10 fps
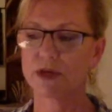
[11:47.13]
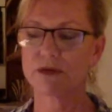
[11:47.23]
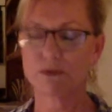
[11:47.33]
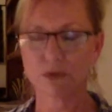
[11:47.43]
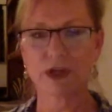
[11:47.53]

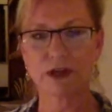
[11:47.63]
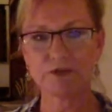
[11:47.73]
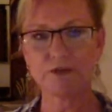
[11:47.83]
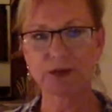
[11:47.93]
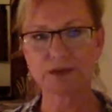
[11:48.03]
But when
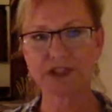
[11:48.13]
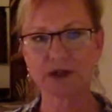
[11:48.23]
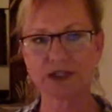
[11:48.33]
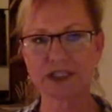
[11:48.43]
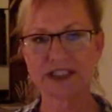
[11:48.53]
enough of them
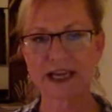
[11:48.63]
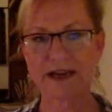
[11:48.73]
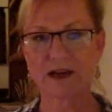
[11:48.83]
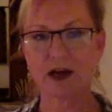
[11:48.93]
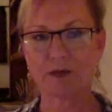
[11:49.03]
start to
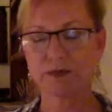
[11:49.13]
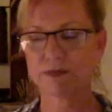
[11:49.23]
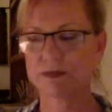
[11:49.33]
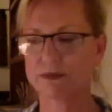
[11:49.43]
stack up,